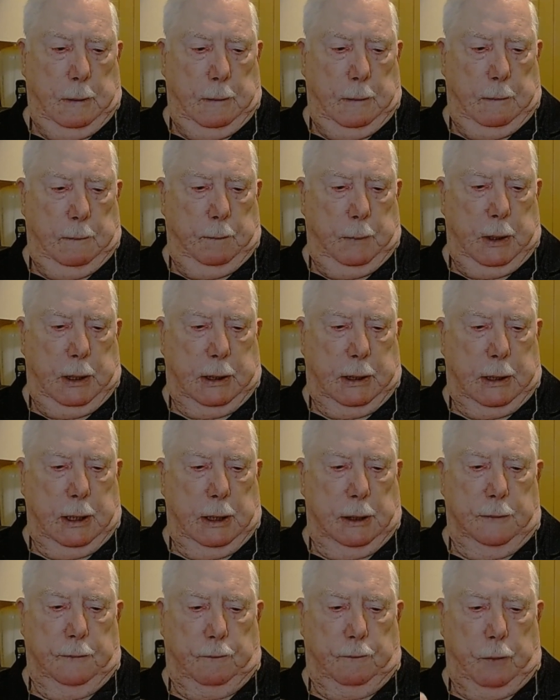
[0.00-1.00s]

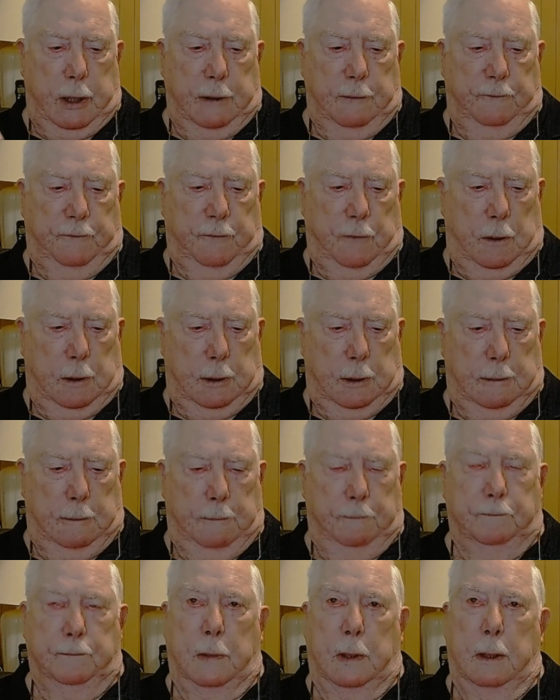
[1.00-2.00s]
because of
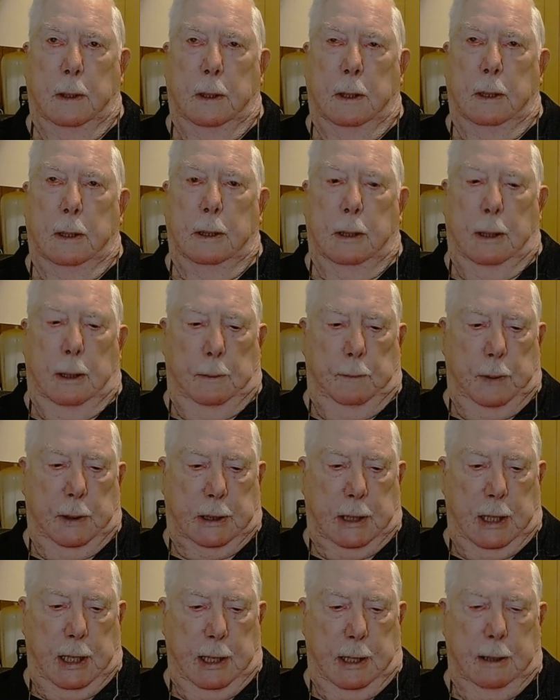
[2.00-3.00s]
rainfall and
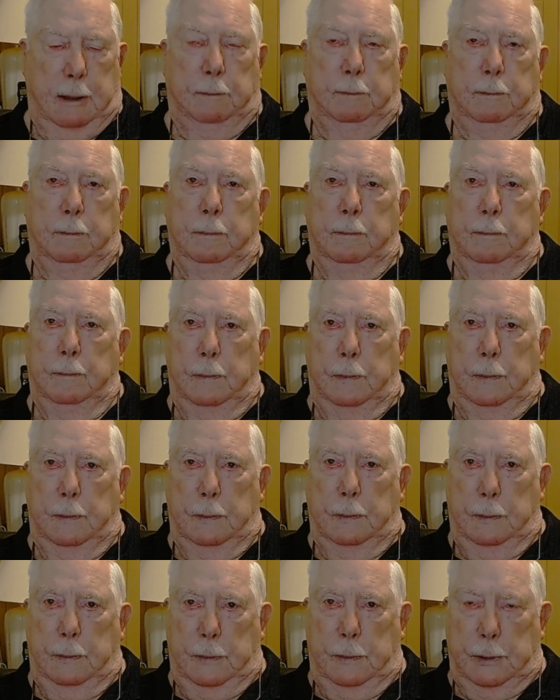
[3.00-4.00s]
became
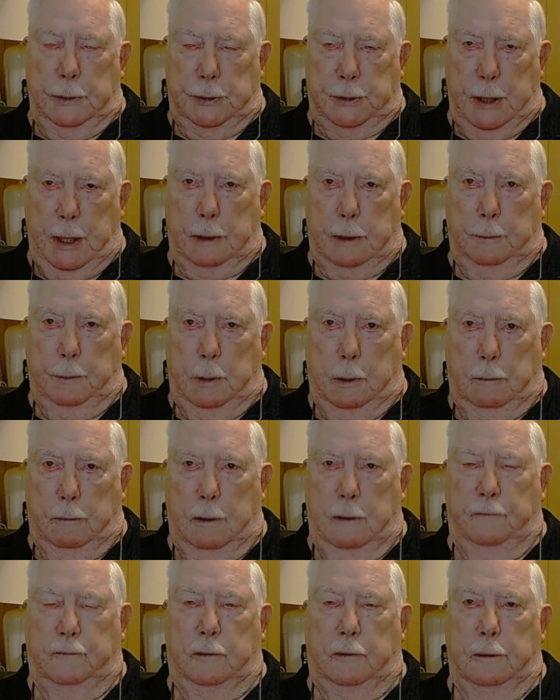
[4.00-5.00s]
the Sanibel
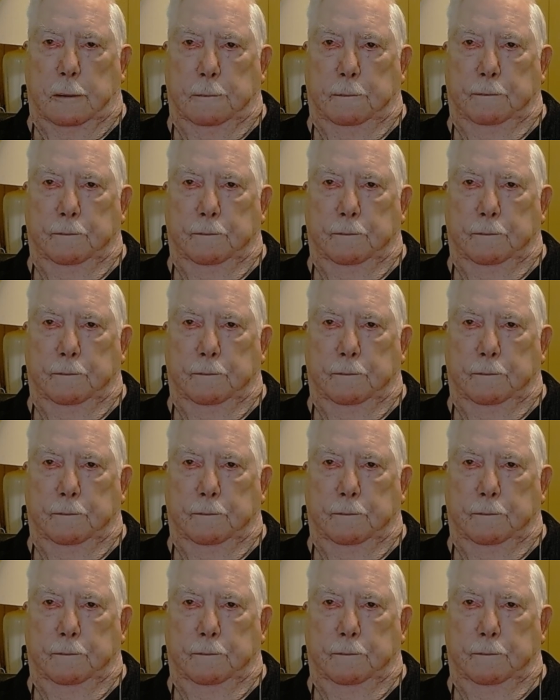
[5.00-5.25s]
River.